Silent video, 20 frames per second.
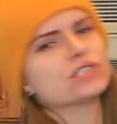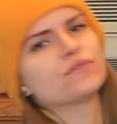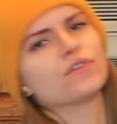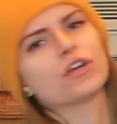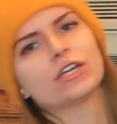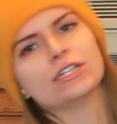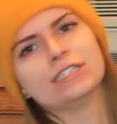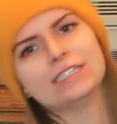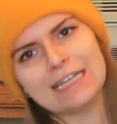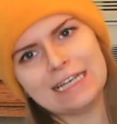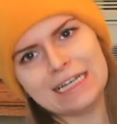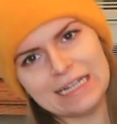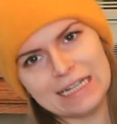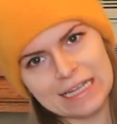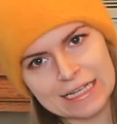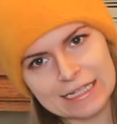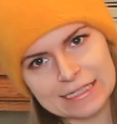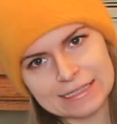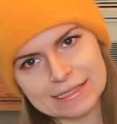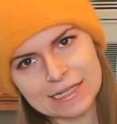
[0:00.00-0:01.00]
very
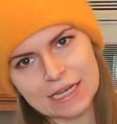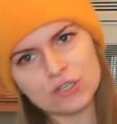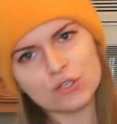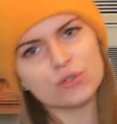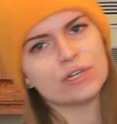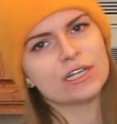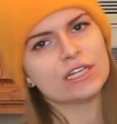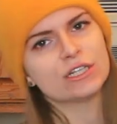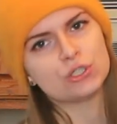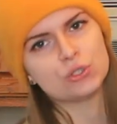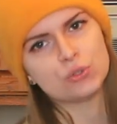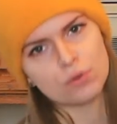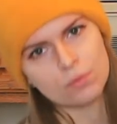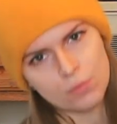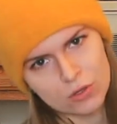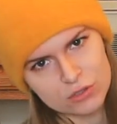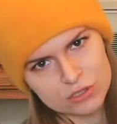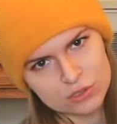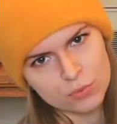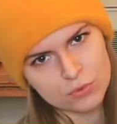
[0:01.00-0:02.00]
tedious, and you need to do it
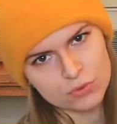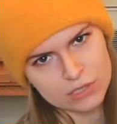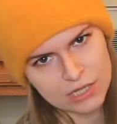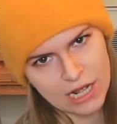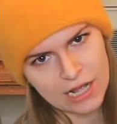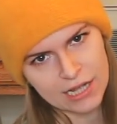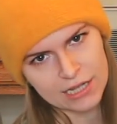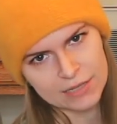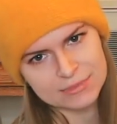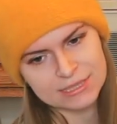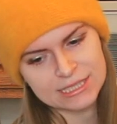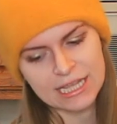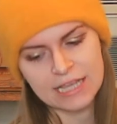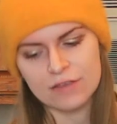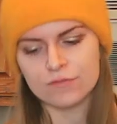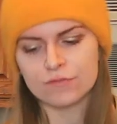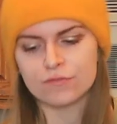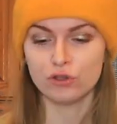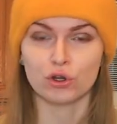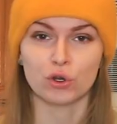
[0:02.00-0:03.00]
multiple times
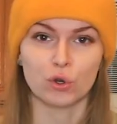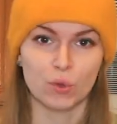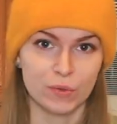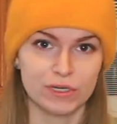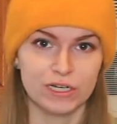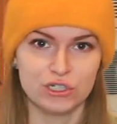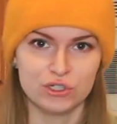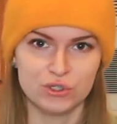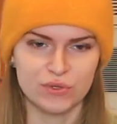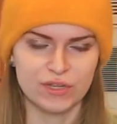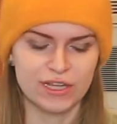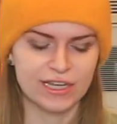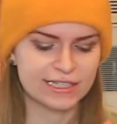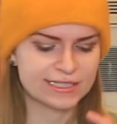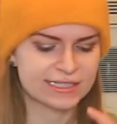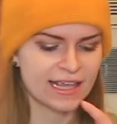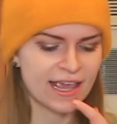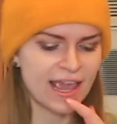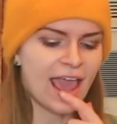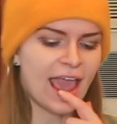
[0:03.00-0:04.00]
if you're going to do
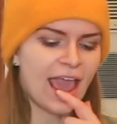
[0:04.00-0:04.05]
this.